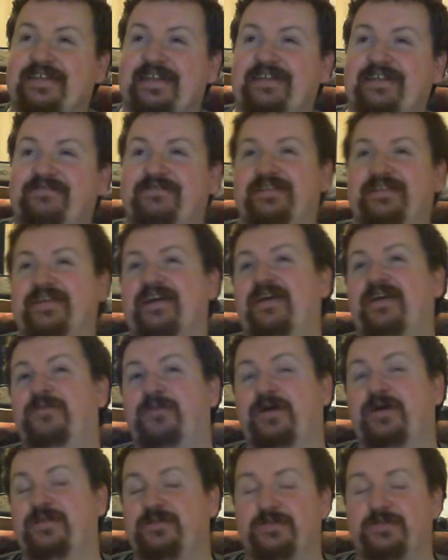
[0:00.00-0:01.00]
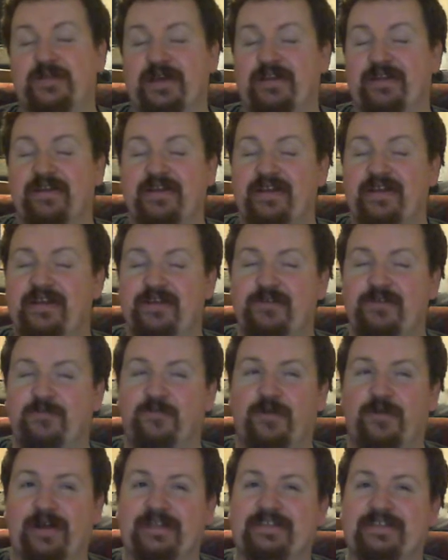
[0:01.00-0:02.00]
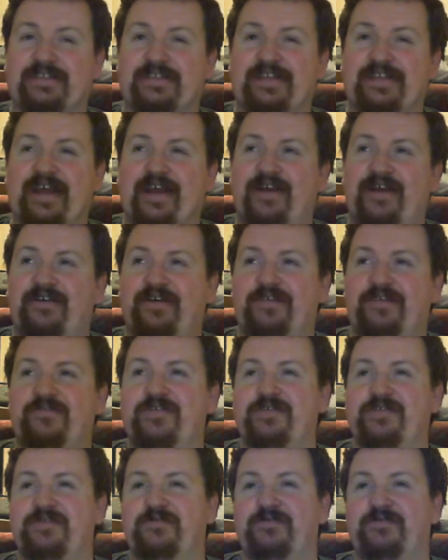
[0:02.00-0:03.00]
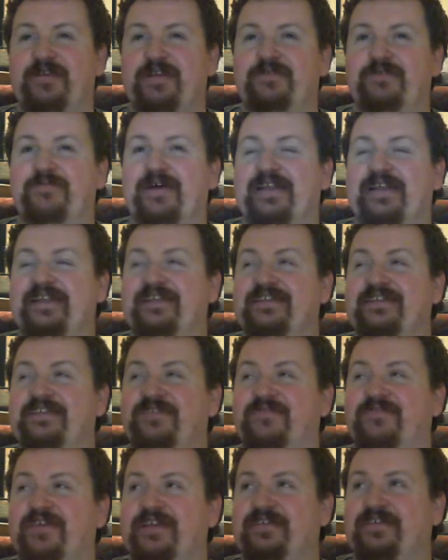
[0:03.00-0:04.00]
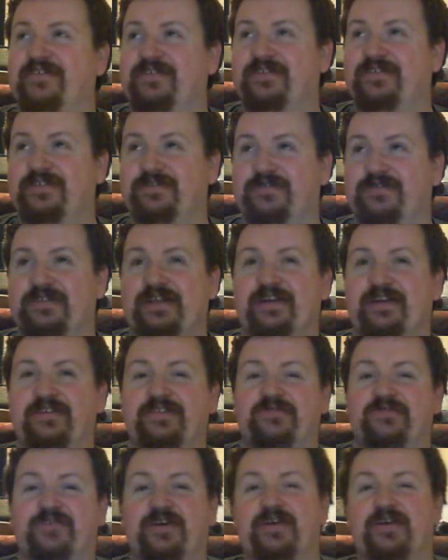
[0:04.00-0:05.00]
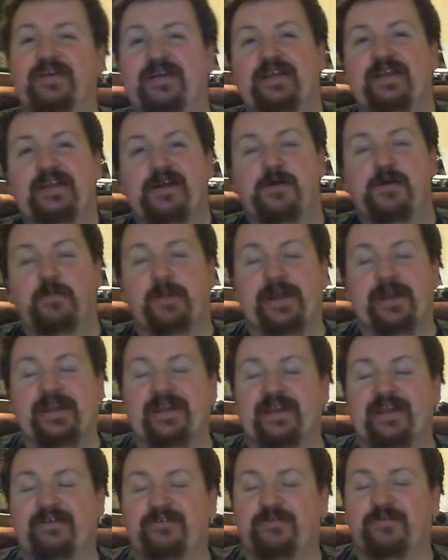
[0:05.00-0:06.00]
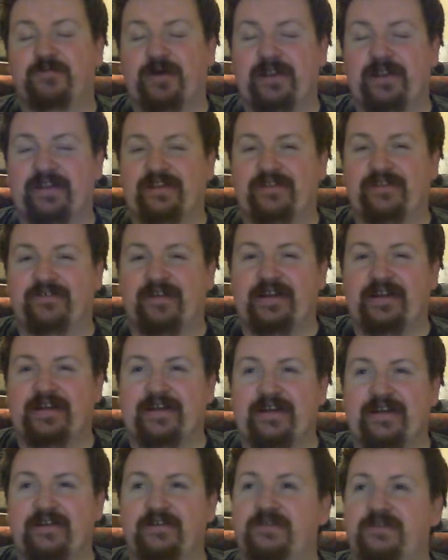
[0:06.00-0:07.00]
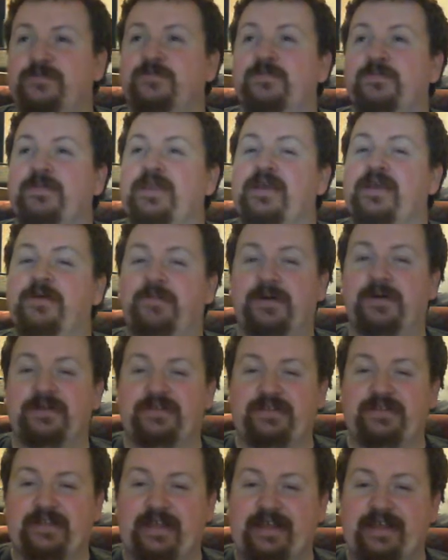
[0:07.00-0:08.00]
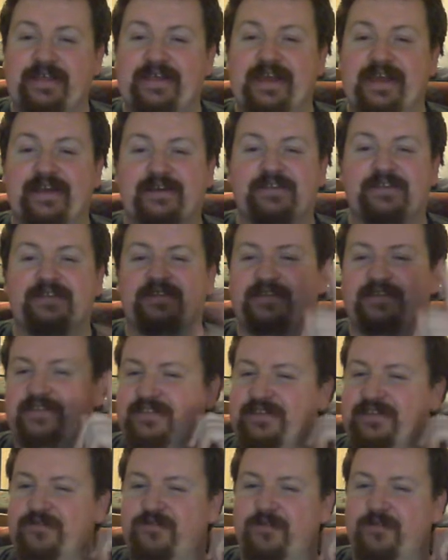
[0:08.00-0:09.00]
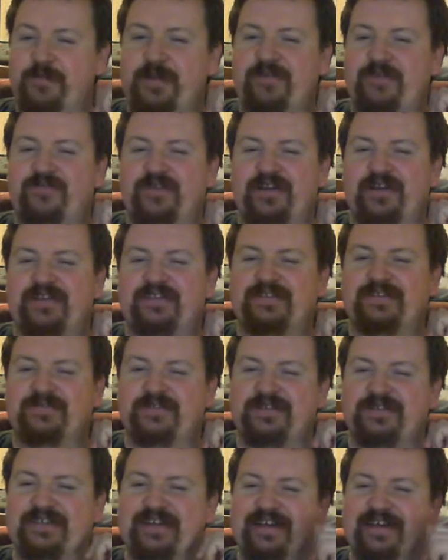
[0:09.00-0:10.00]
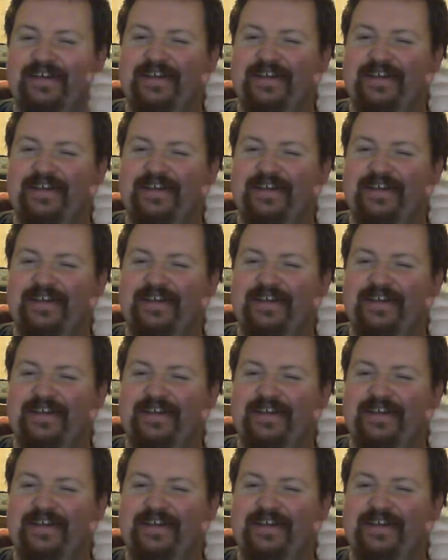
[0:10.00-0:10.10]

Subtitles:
electric car, possibly at 1 star if you do really well in this event, or 2 stars if you're breaking out the wallet and the credit card. But yeah, guys, that's it for me for this one.